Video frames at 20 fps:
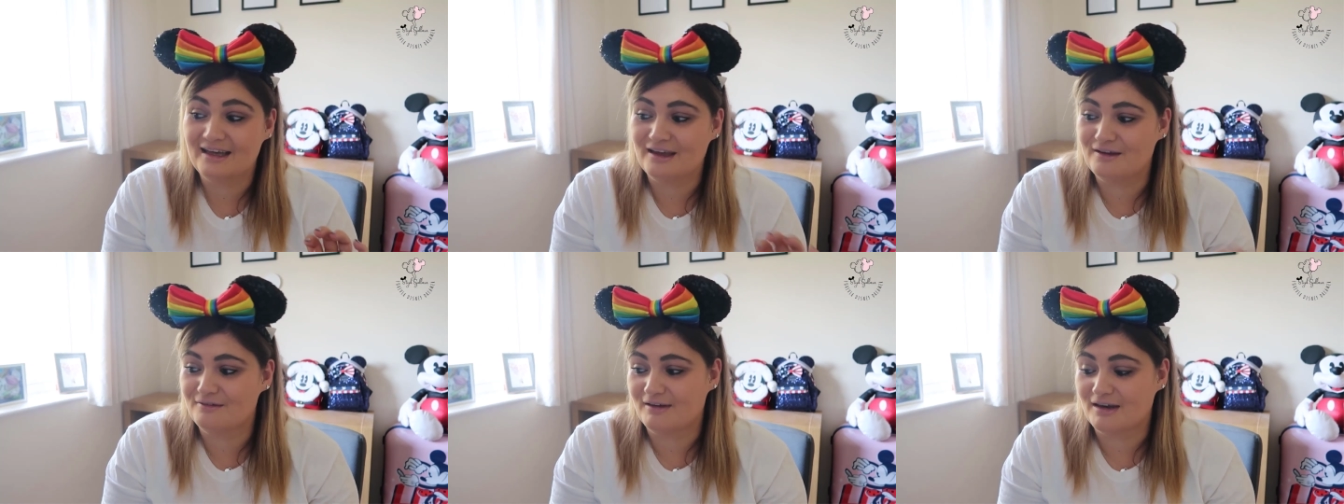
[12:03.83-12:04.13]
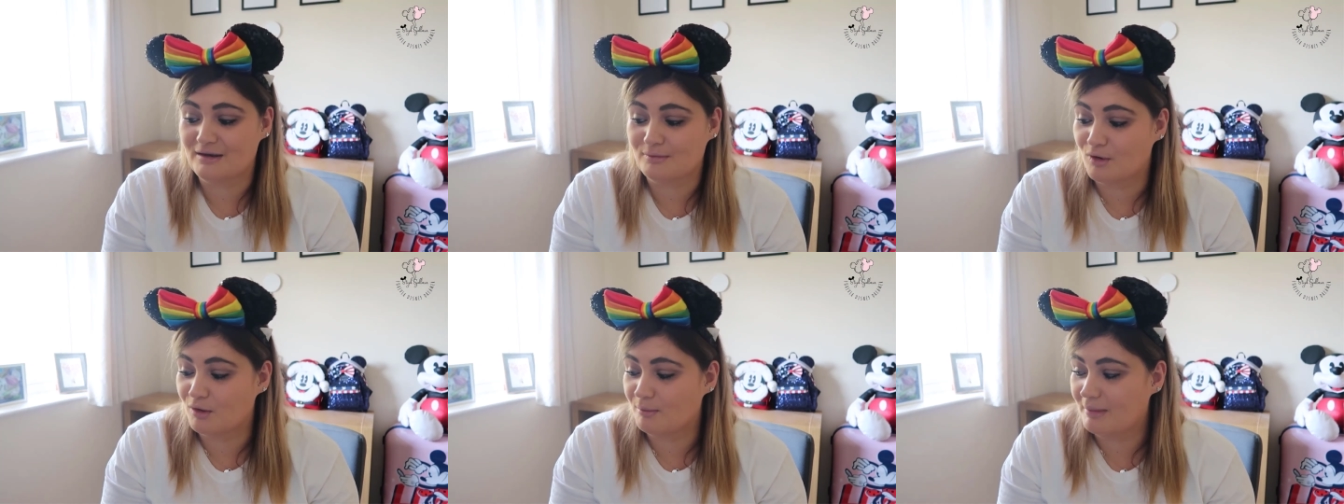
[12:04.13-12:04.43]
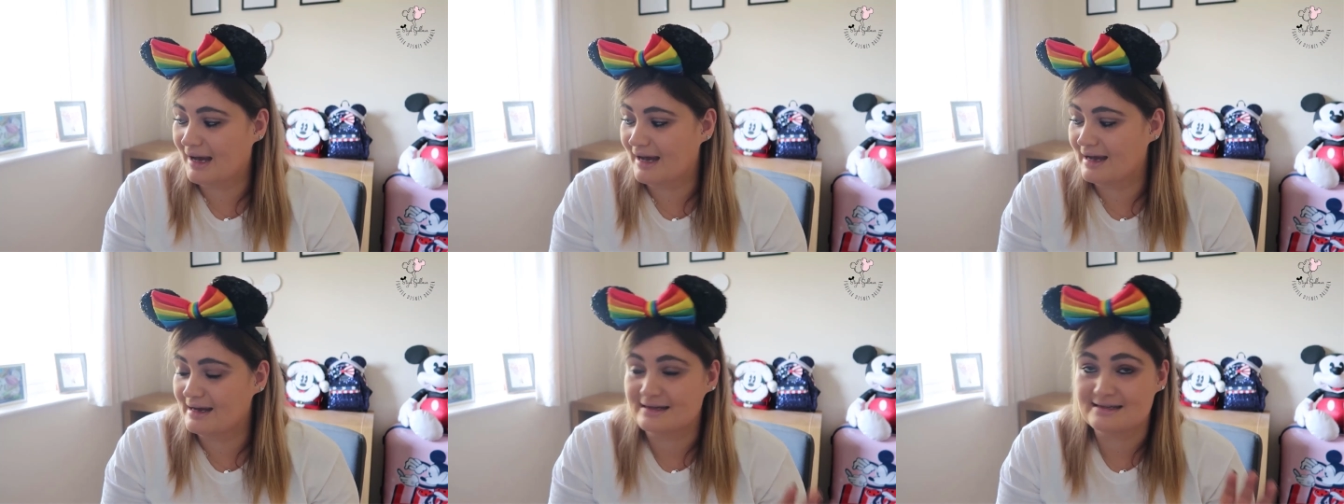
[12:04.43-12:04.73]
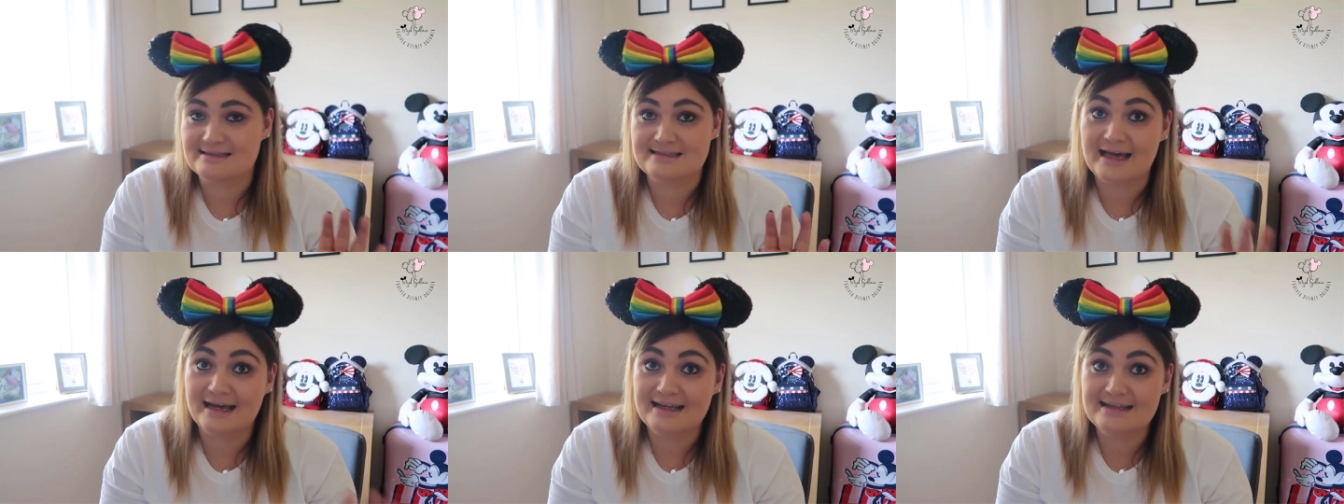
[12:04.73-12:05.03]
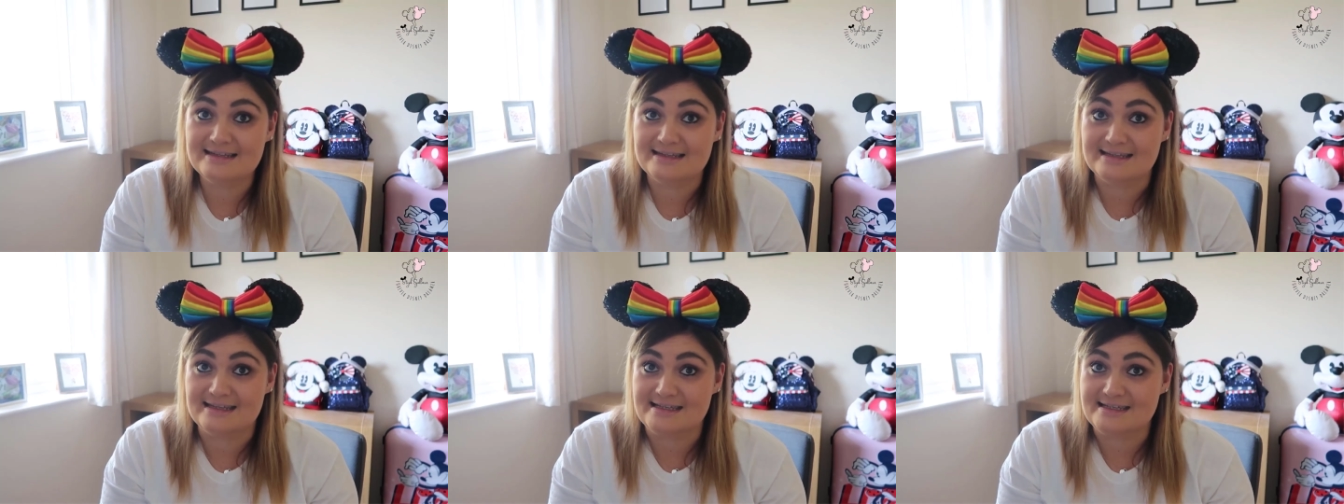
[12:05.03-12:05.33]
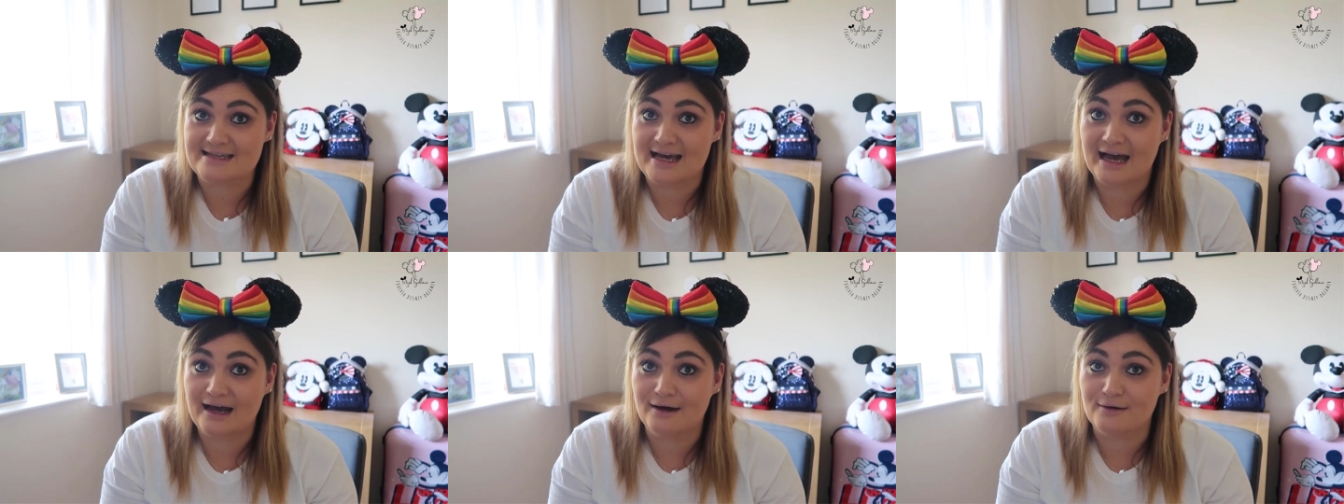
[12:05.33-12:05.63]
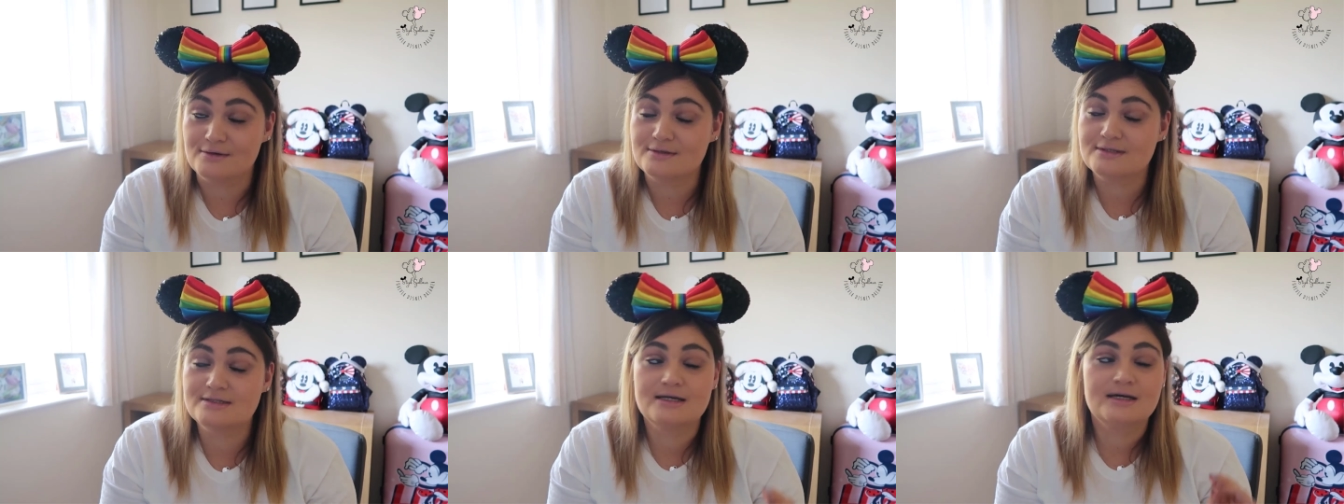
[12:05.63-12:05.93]
if any more bags enter this
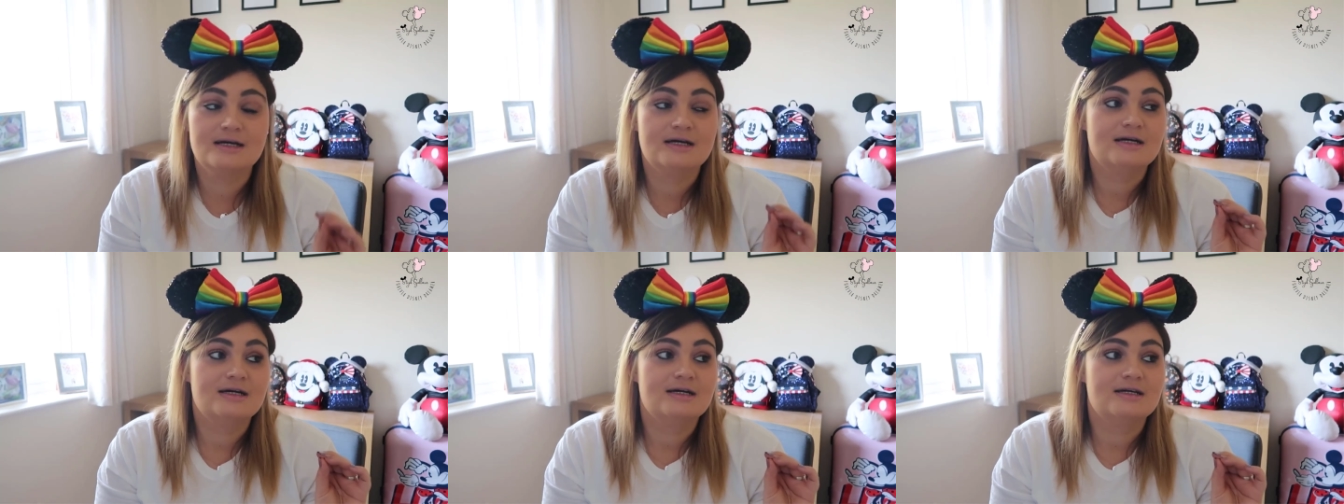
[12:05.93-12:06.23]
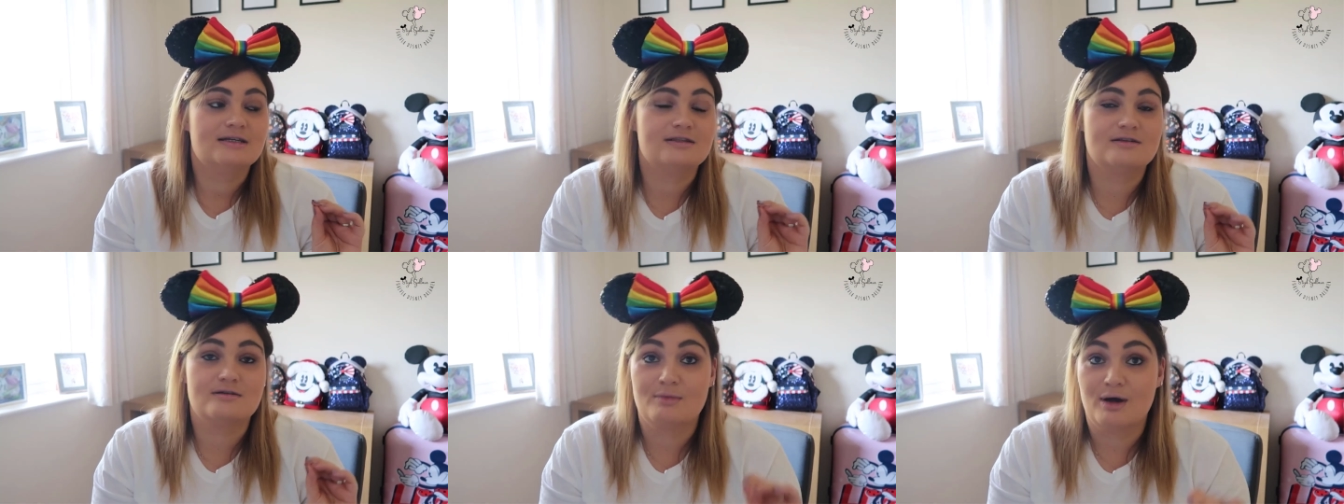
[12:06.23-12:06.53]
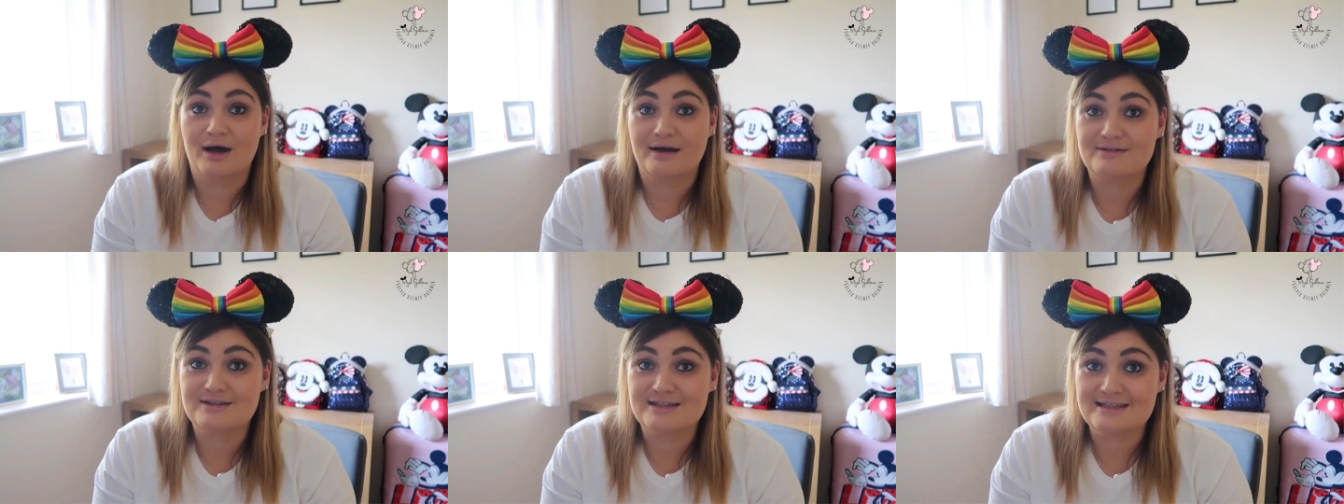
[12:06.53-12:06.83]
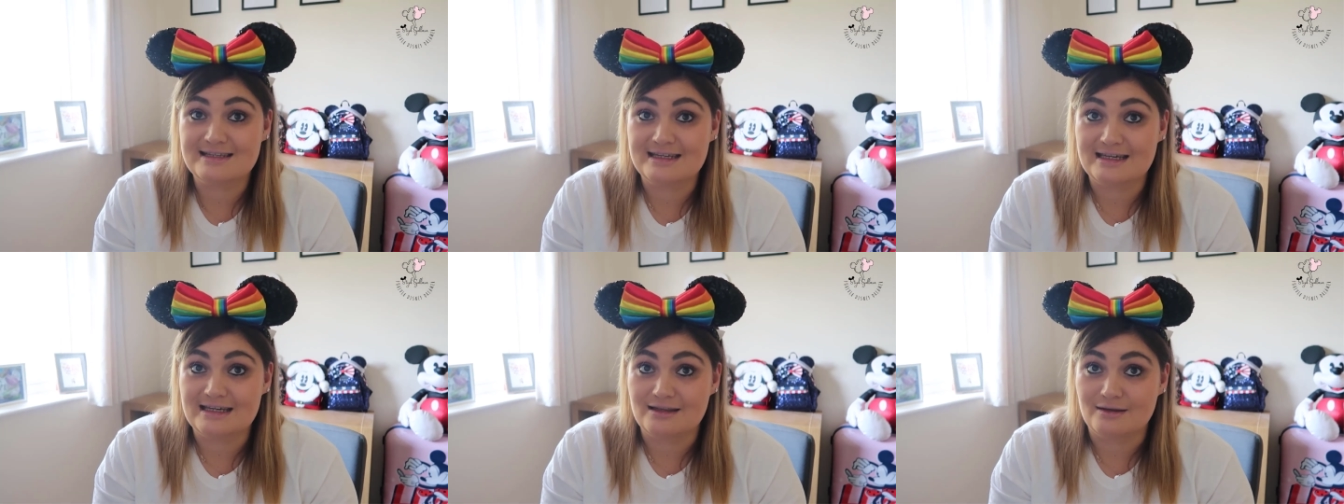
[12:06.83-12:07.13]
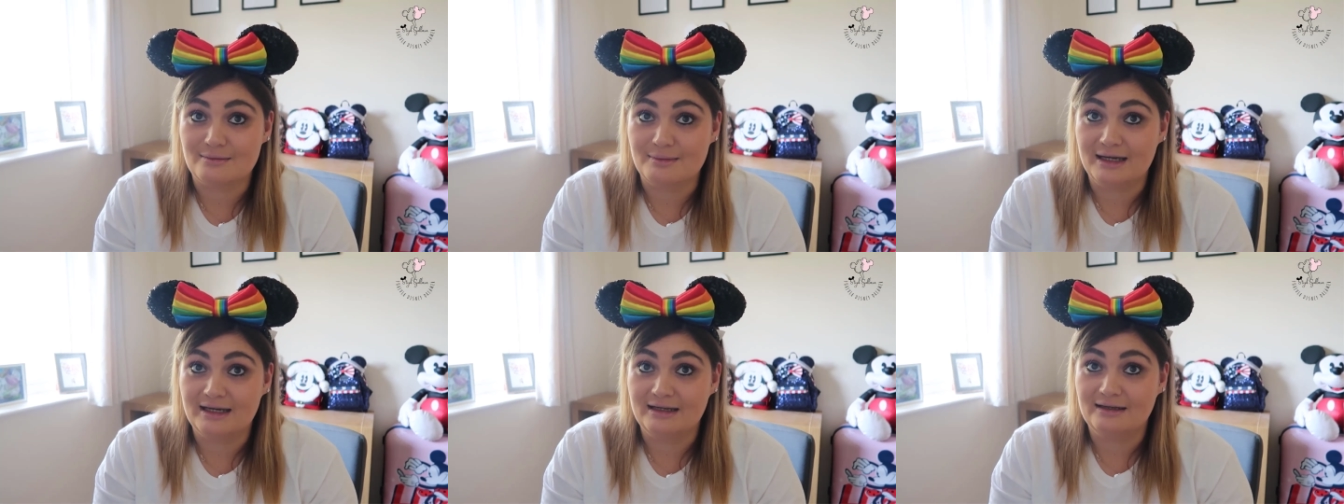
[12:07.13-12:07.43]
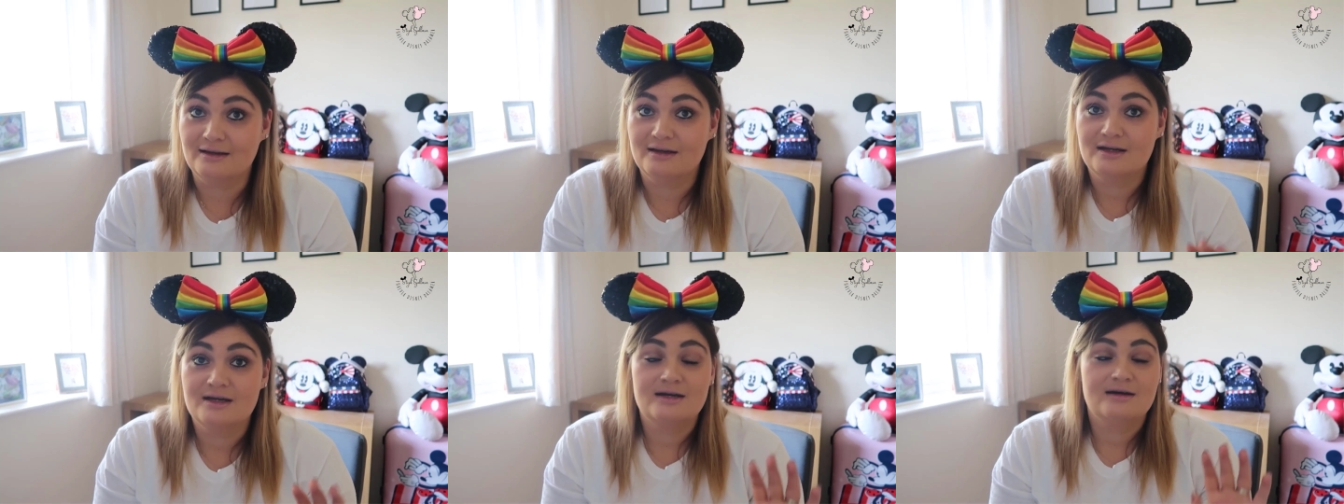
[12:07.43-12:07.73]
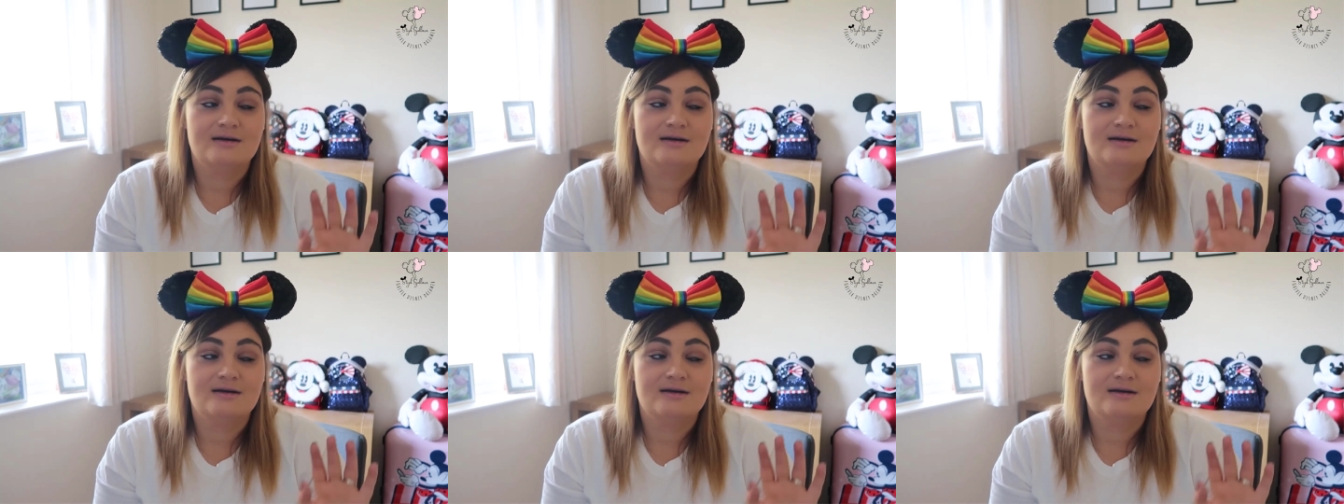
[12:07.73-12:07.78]
house, so I might have to sneak them in.